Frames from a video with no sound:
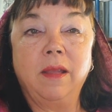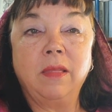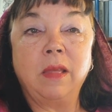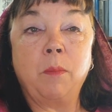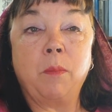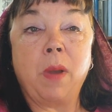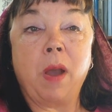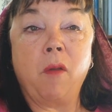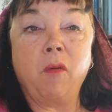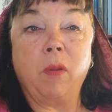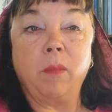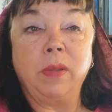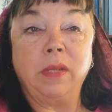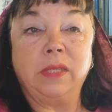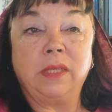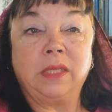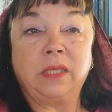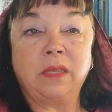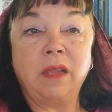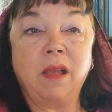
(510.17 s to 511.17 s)
The Bahram,
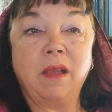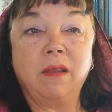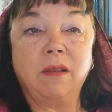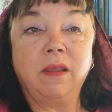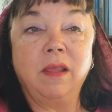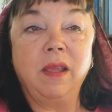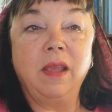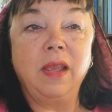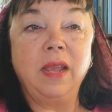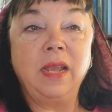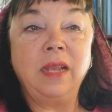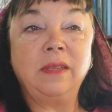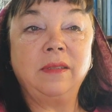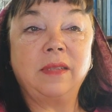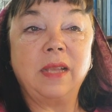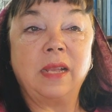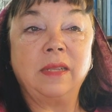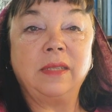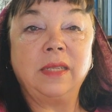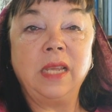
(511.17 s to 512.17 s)
his son,
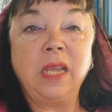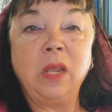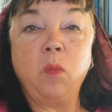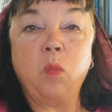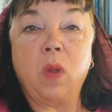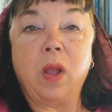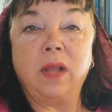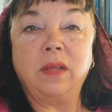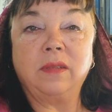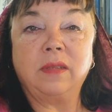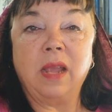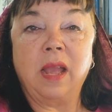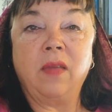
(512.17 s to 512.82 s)
is as he was,